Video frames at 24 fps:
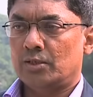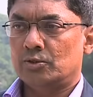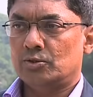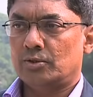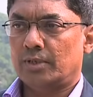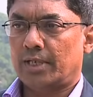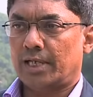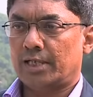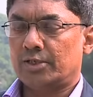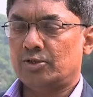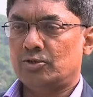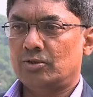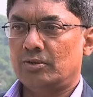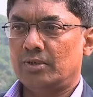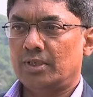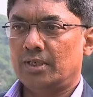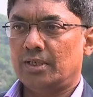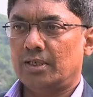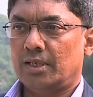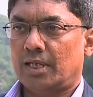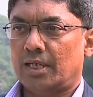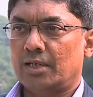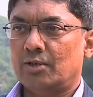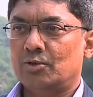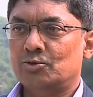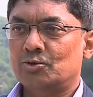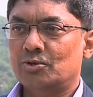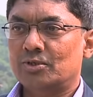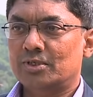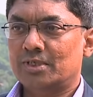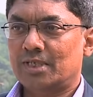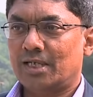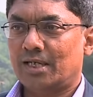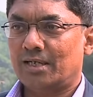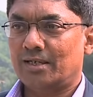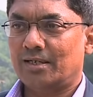So actually, I also
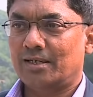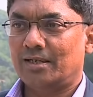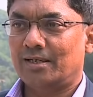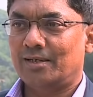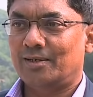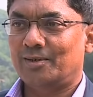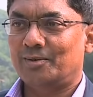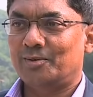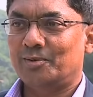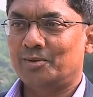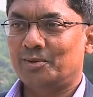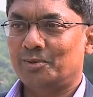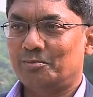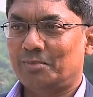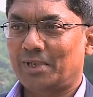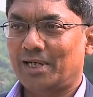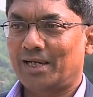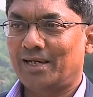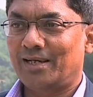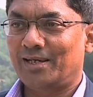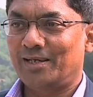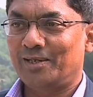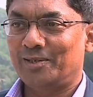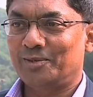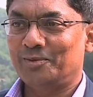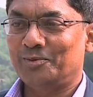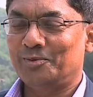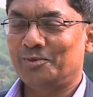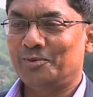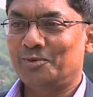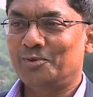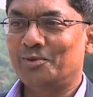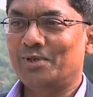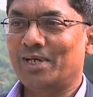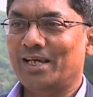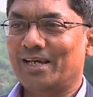started by
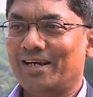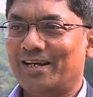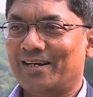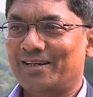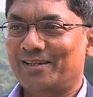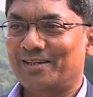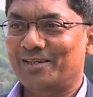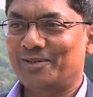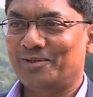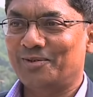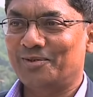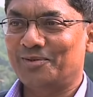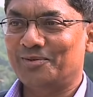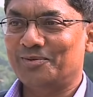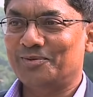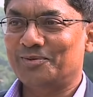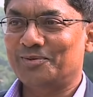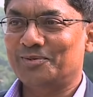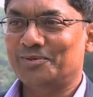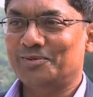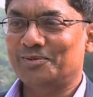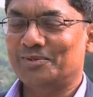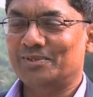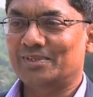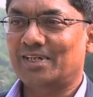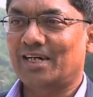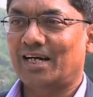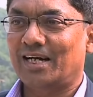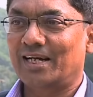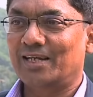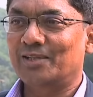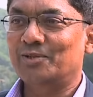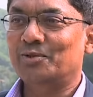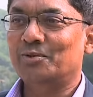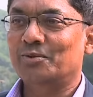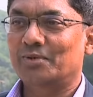looking at the
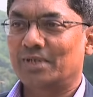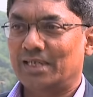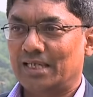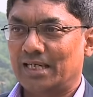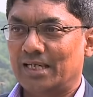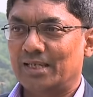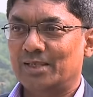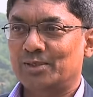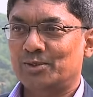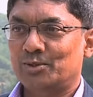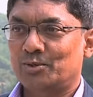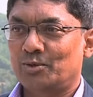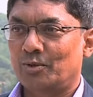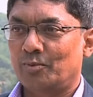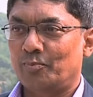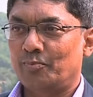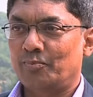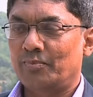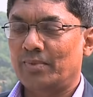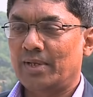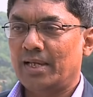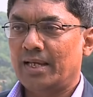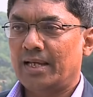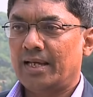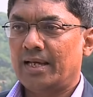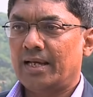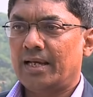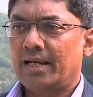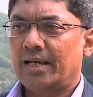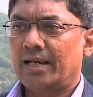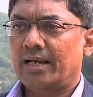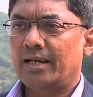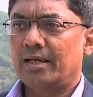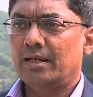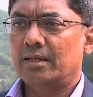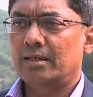sky through a telescope. Okay.
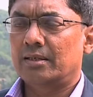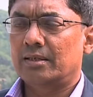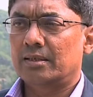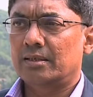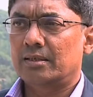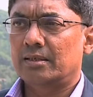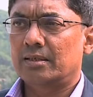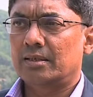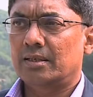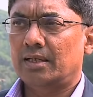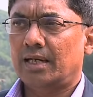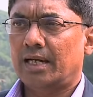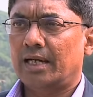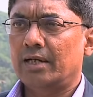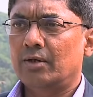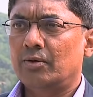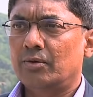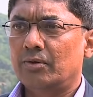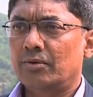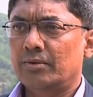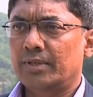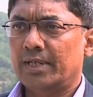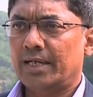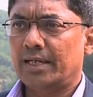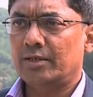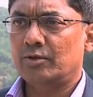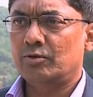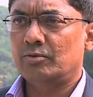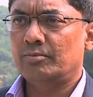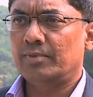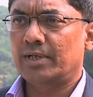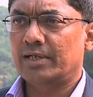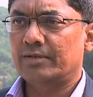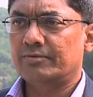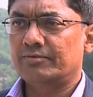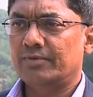And uh, I owe that to
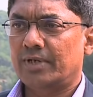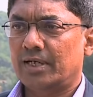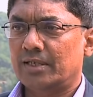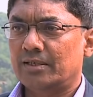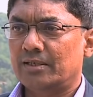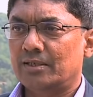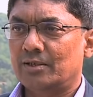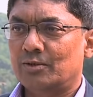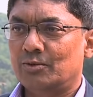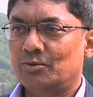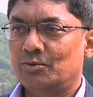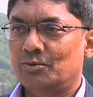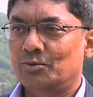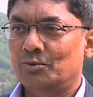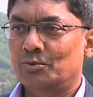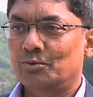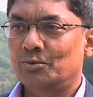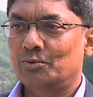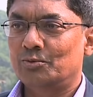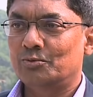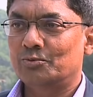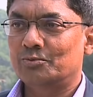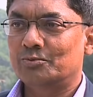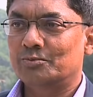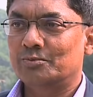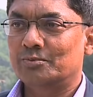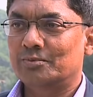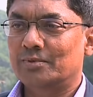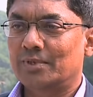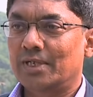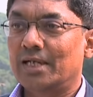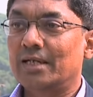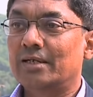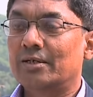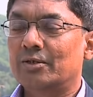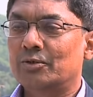my father who
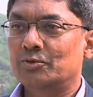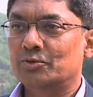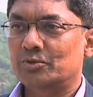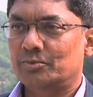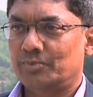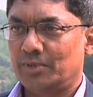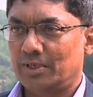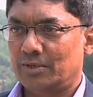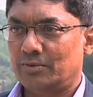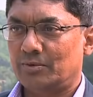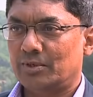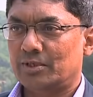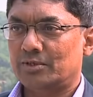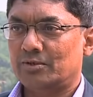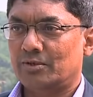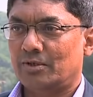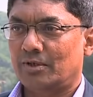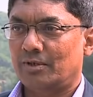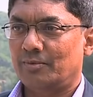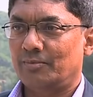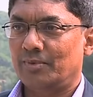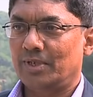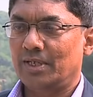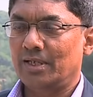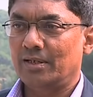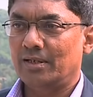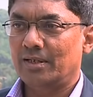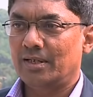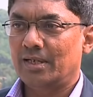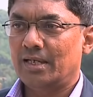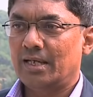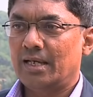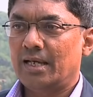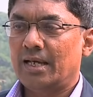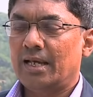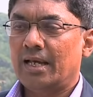introduced me to astronomy. Uh
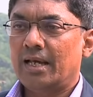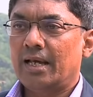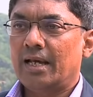-huh